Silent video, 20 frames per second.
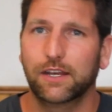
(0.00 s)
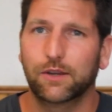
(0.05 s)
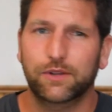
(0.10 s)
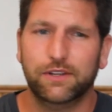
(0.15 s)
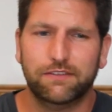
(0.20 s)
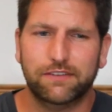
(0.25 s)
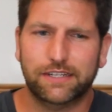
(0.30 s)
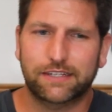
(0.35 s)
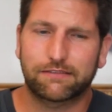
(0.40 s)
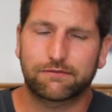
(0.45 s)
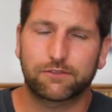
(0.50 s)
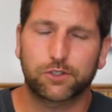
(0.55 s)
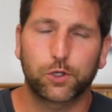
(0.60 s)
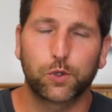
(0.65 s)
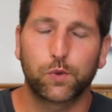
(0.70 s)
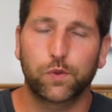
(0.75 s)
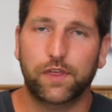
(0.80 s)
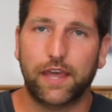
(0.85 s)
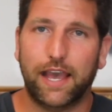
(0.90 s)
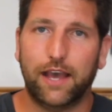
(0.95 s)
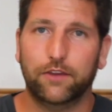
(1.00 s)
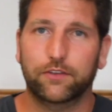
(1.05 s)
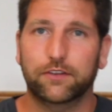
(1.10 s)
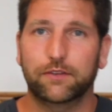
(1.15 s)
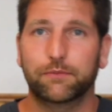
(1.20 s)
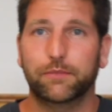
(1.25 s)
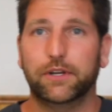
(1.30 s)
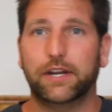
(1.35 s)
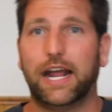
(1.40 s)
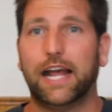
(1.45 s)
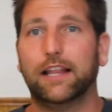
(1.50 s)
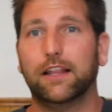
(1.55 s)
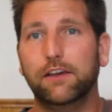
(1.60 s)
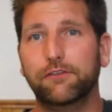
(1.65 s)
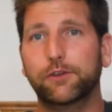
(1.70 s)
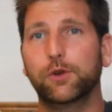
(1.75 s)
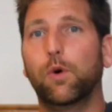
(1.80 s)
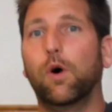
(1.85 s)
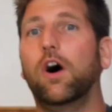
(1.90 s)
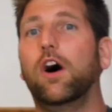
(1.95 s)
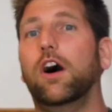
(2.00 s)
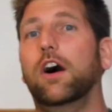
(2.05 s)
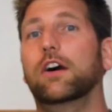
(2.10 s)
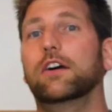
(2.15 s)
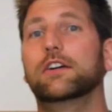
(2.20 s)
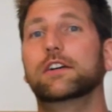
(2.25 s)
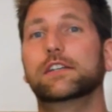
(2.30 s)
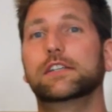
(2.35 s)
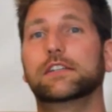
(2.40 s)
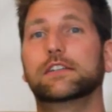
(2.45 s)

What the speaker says: We have like 2,000. But I love you all.